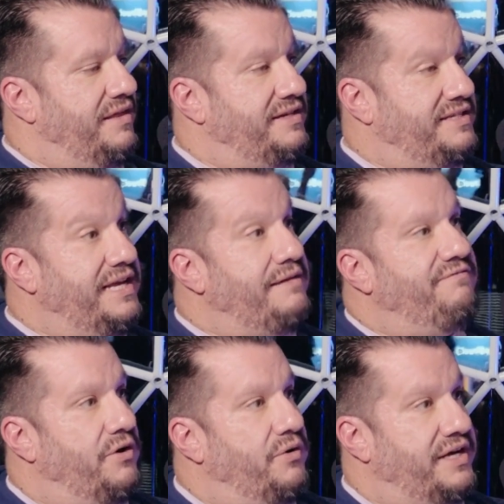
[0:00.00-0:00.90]
the team
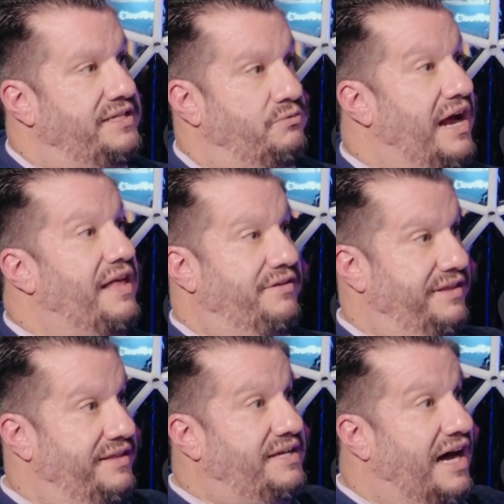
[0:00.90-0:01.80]
focused rather
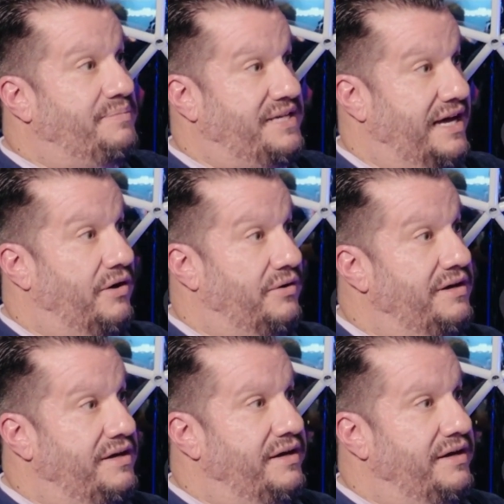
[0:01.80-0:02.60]
than the top down